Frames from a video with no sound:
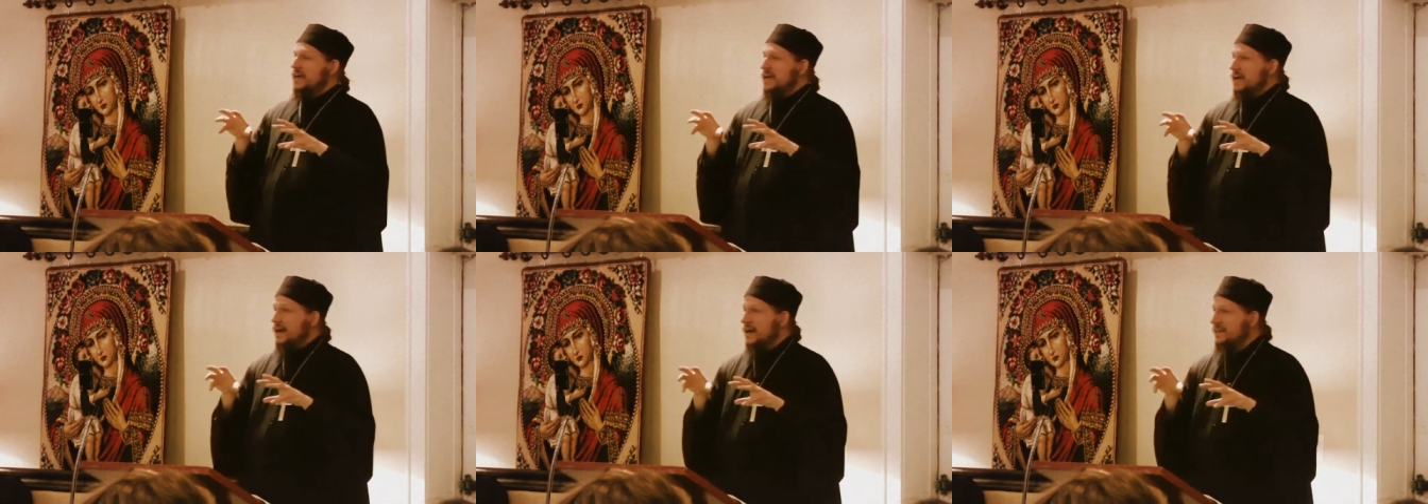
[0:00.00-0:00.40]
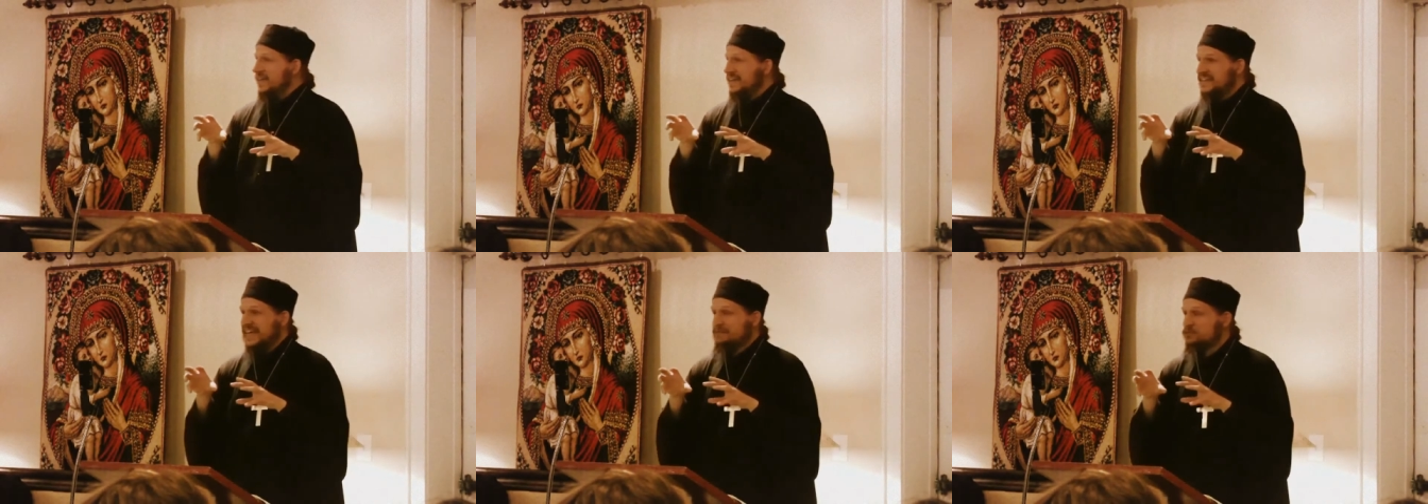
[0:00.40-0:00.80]
uh,
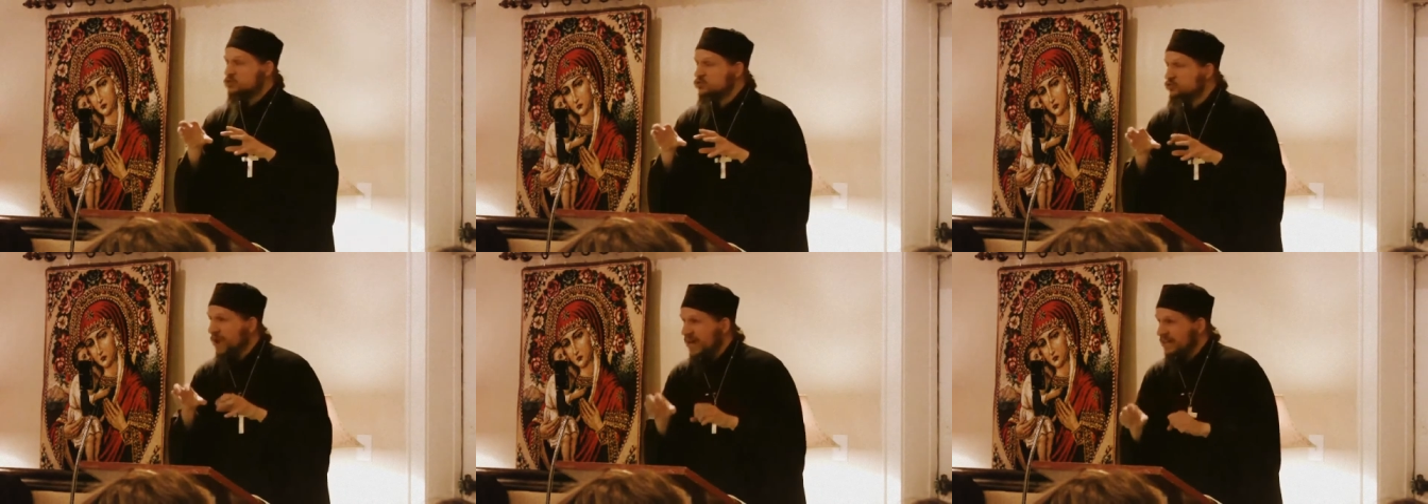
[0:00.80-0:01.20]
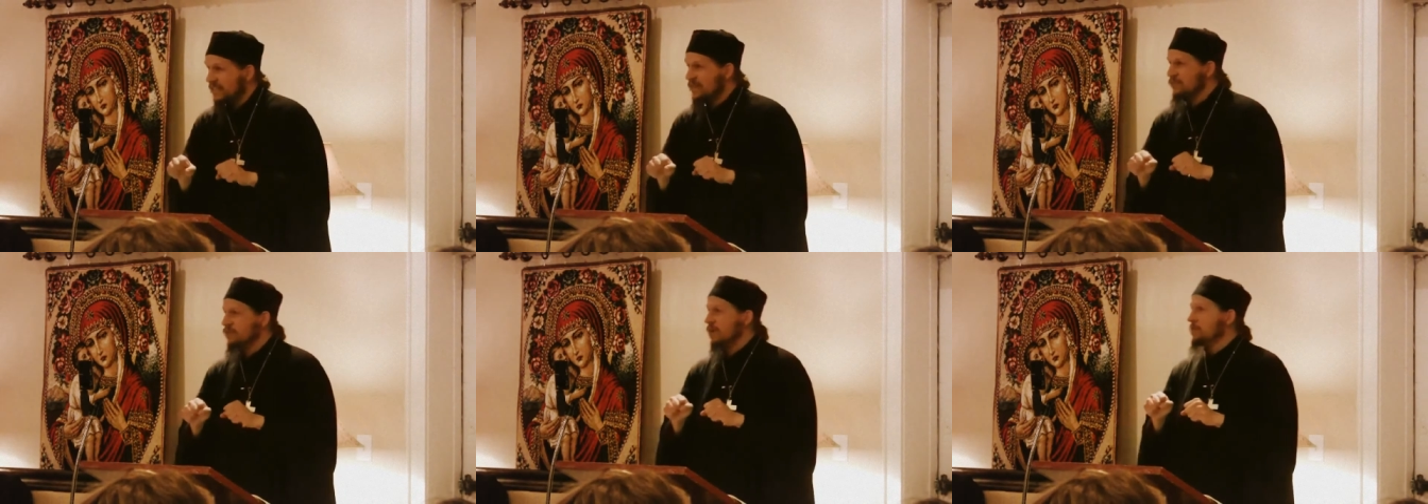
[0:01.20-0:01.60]
that came
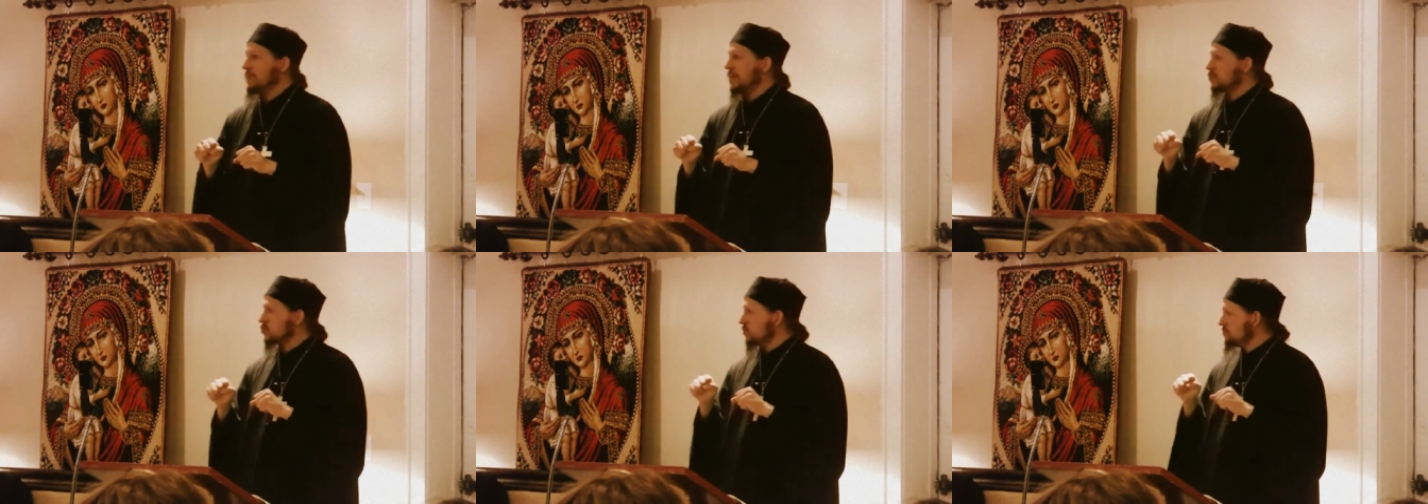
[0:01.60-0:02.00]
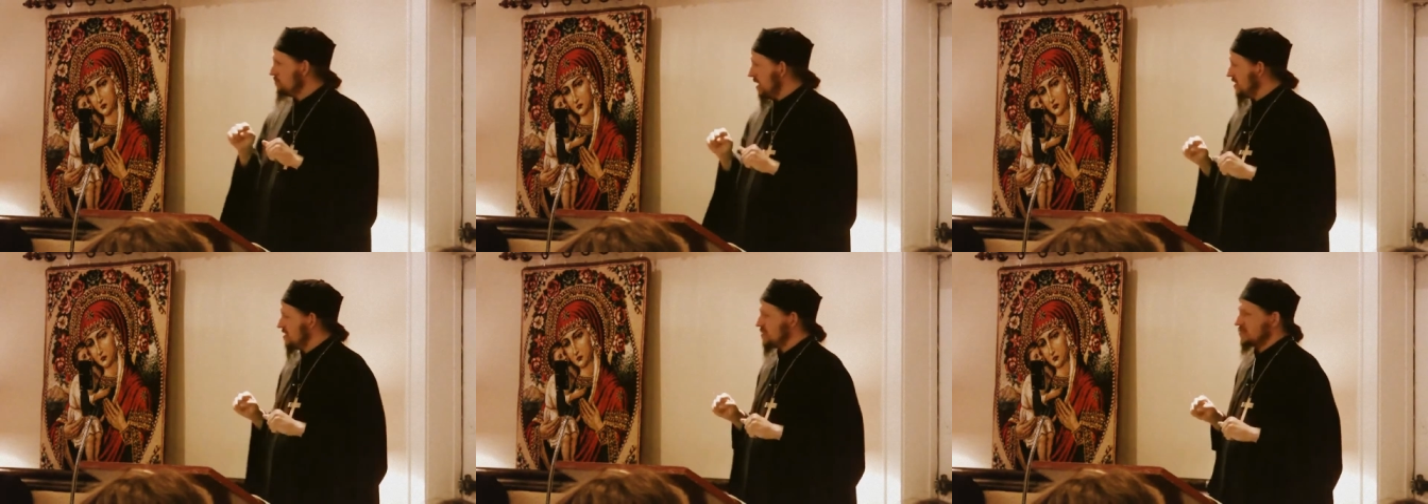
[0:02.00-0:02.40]
directly from a
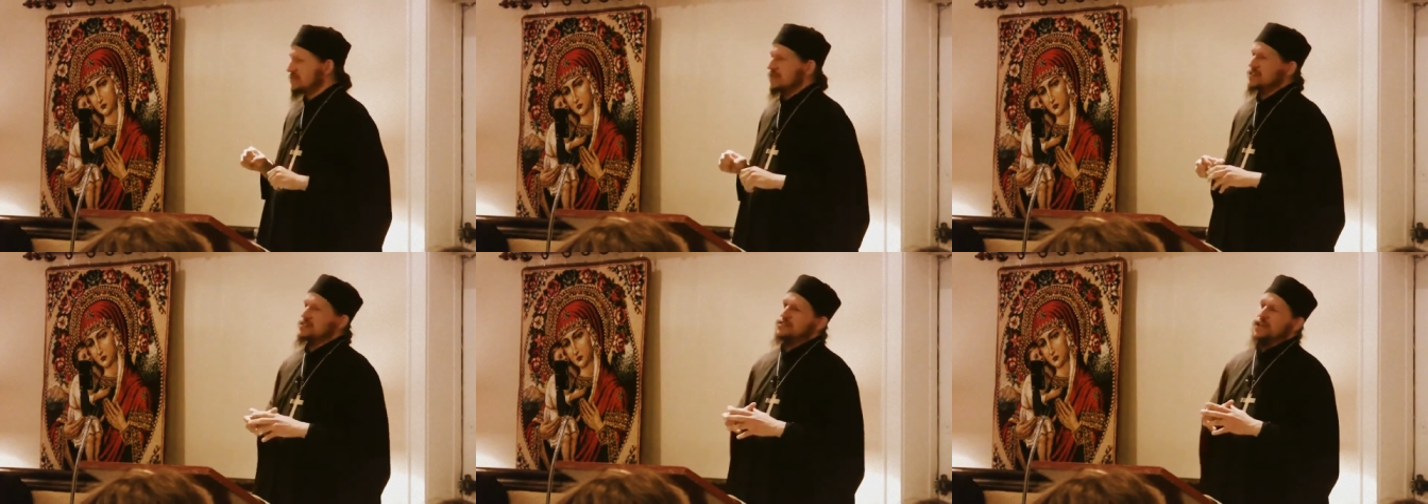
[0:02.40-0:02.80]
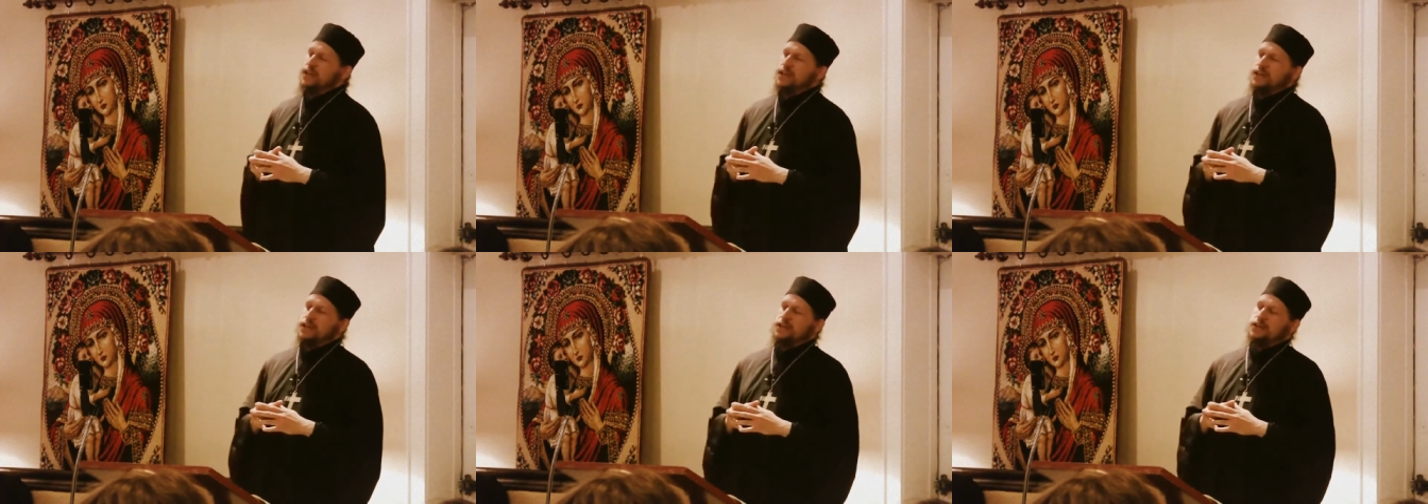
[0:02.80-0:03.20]
tremendous
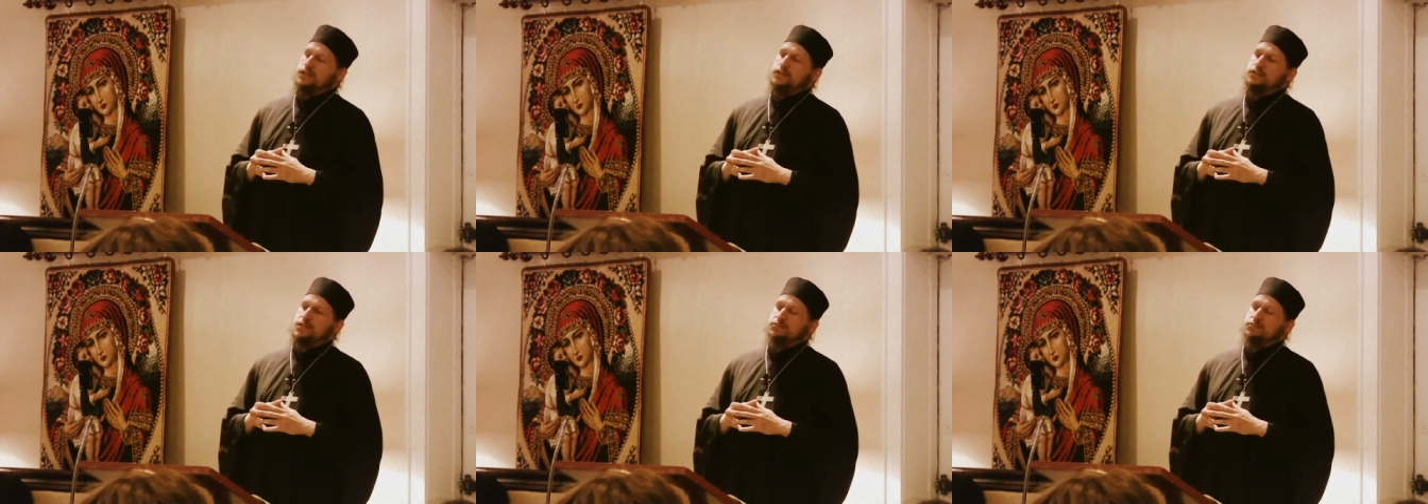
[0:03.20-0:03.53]
set, uh, uh,